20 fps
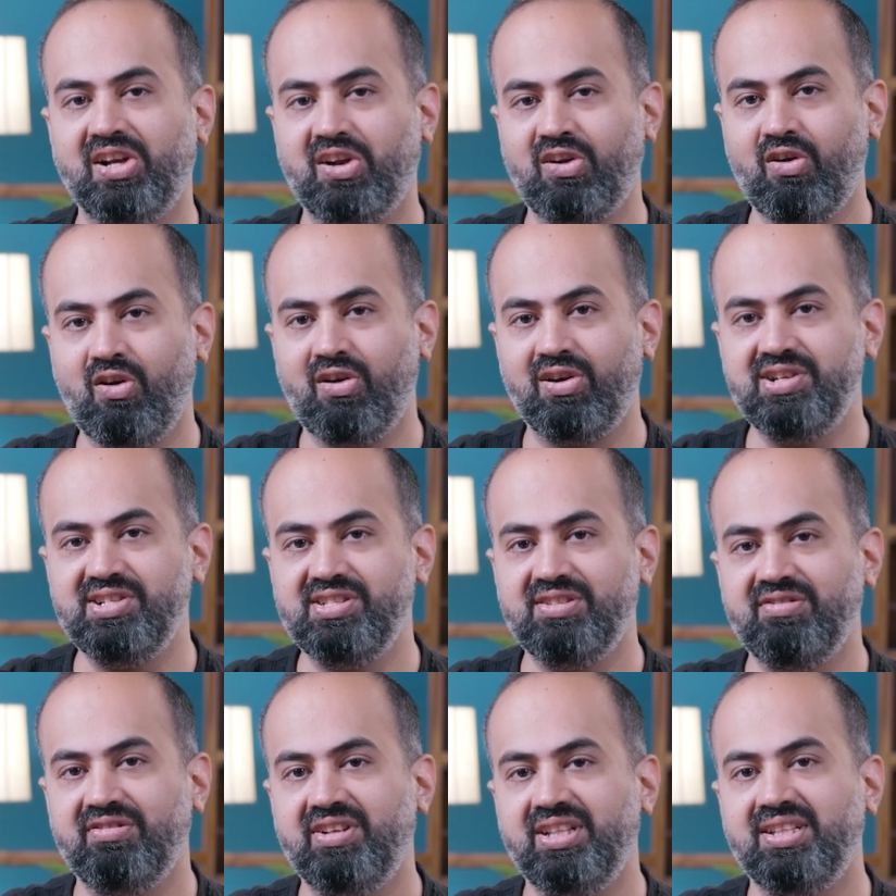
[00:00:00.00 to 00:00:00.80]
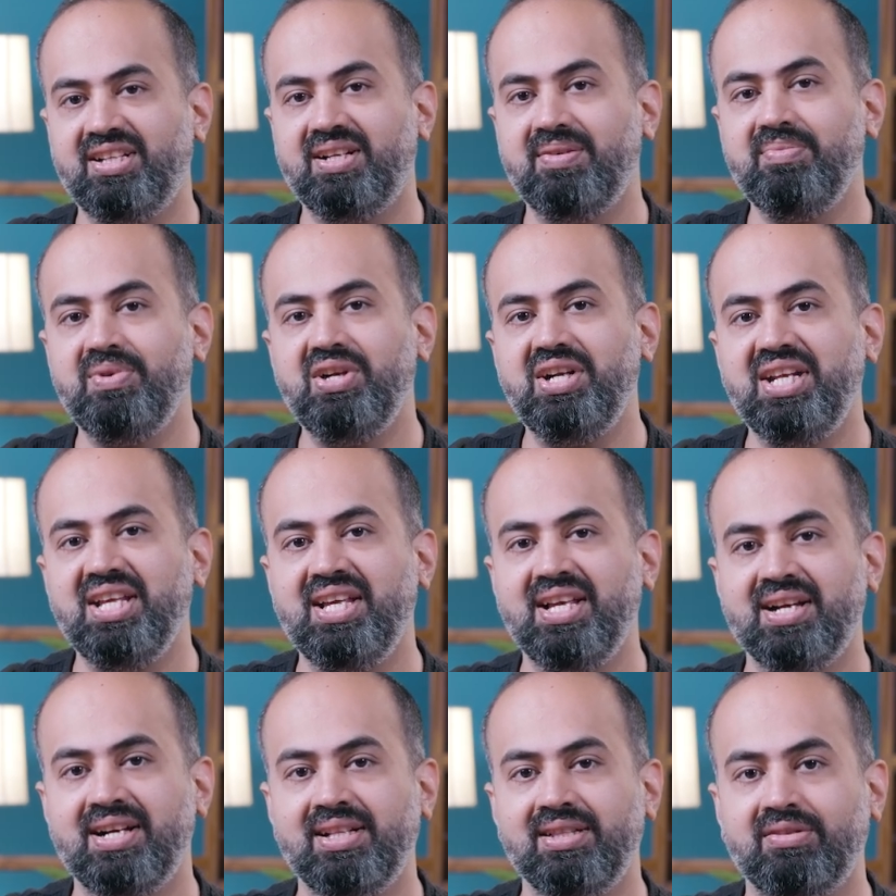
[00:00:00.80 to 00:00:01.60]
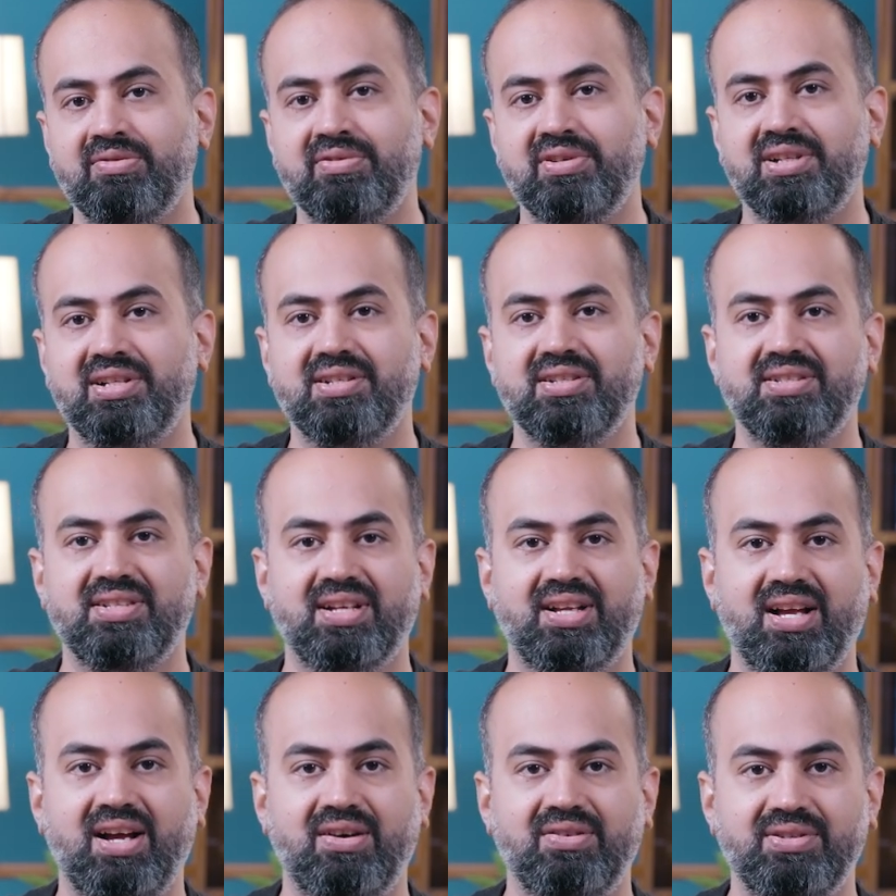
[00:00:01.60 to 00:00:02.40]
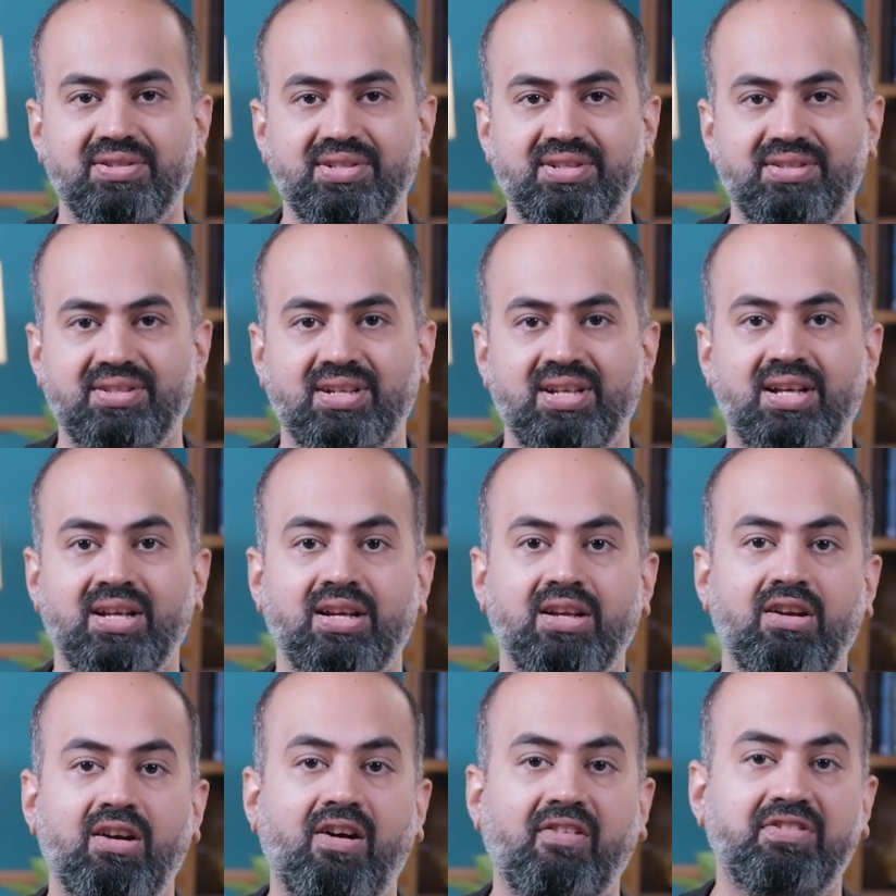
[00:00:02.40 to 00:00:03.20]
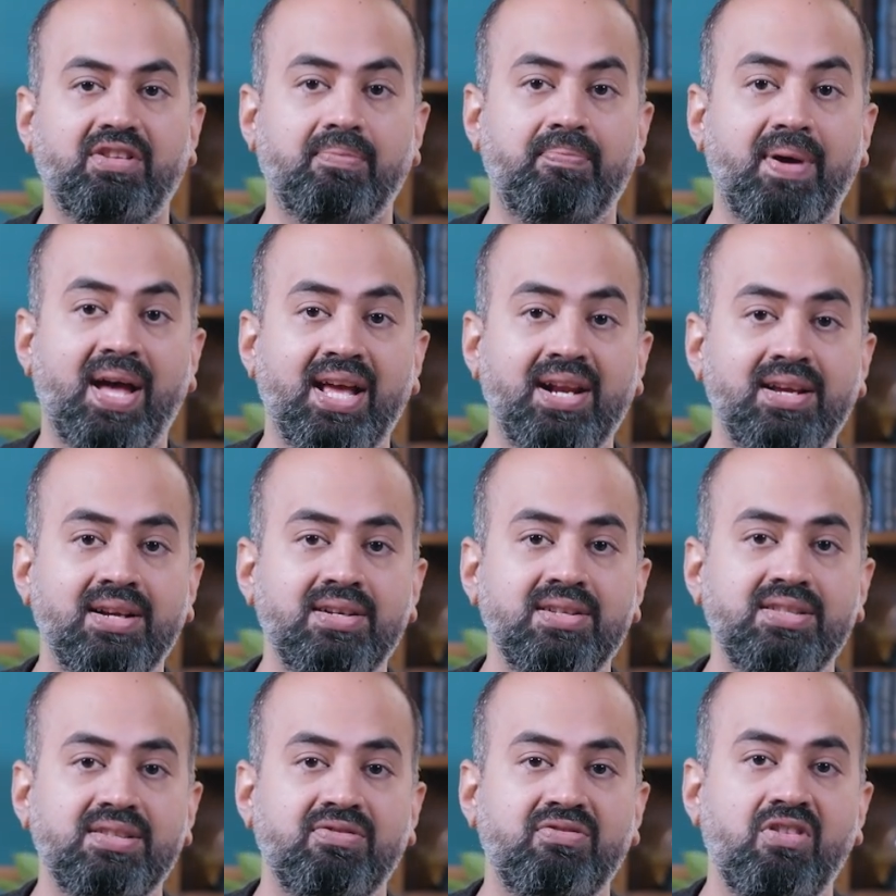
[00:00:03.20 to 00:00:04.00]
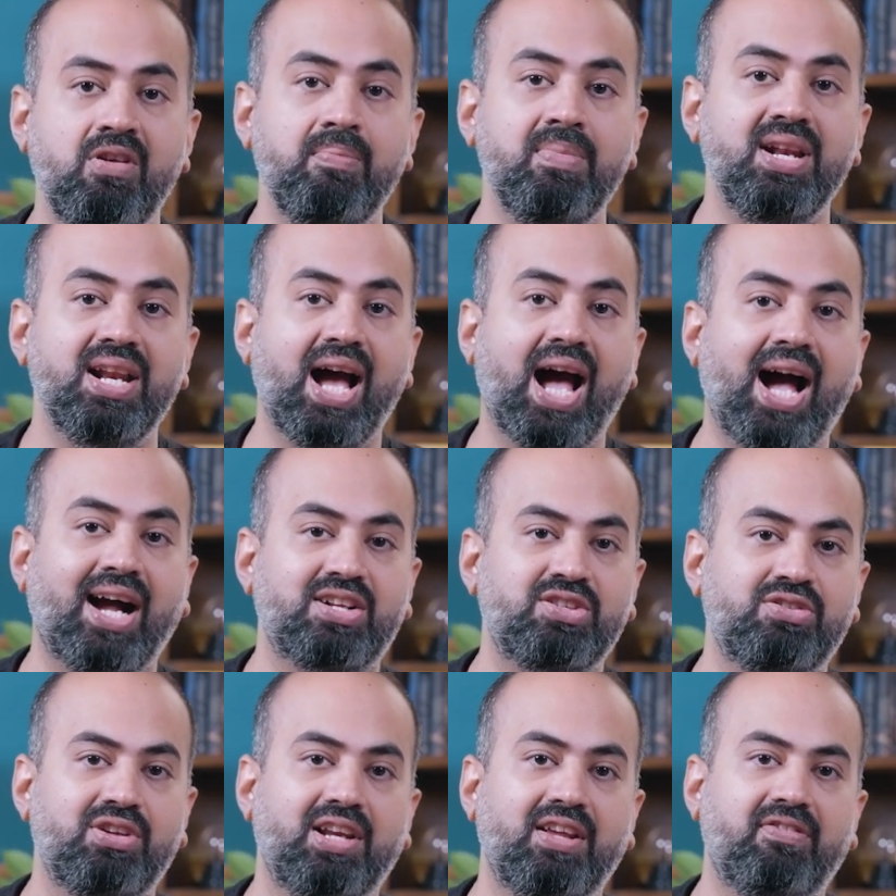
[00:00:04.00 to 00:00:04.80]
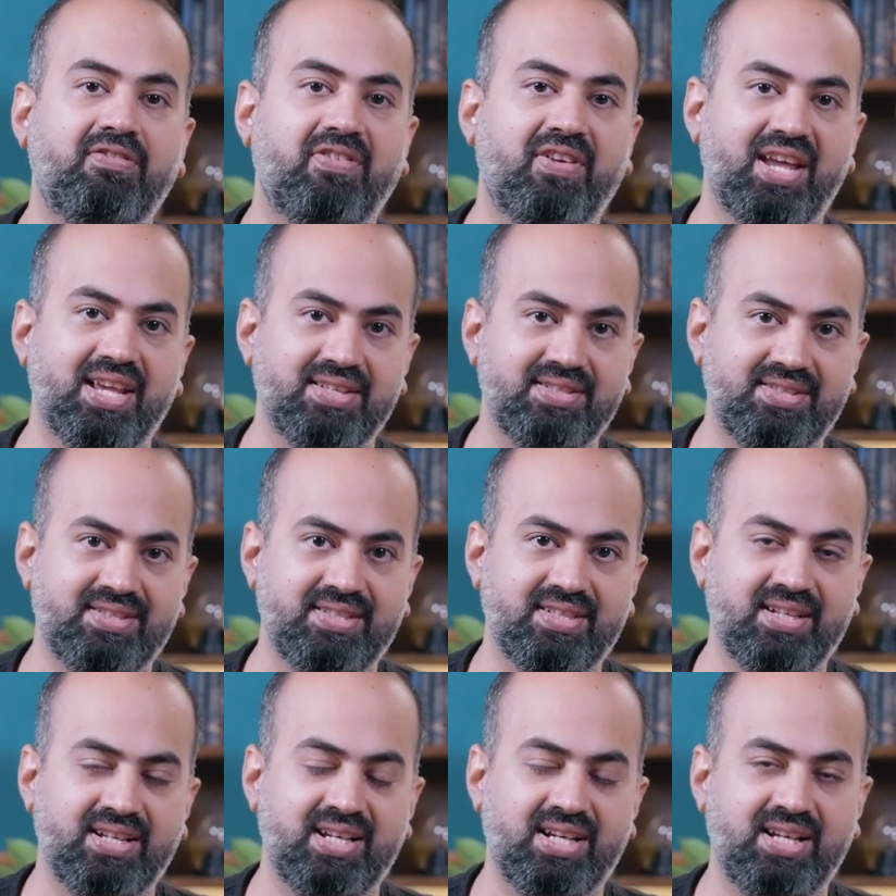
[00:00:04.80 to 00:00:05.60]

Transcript: records with community health workers' accounts of the barriers women actually face.